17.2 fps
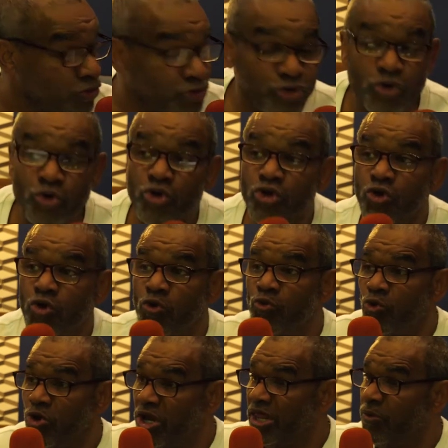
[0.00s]
Do
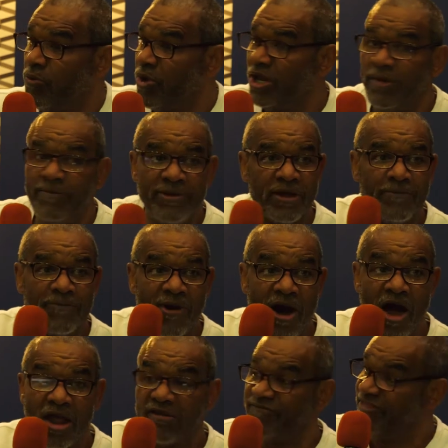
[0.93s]
you really want to be a
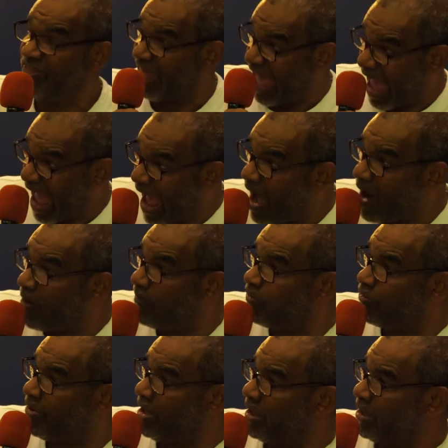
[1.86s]
part of the owl
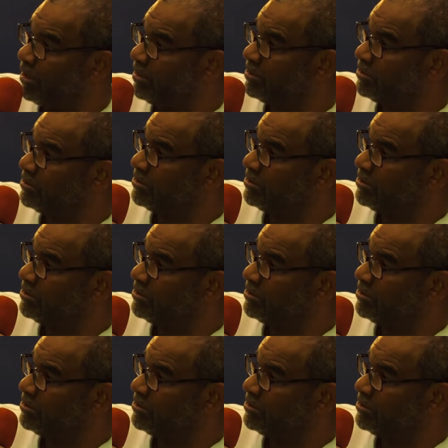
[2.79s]
prayer?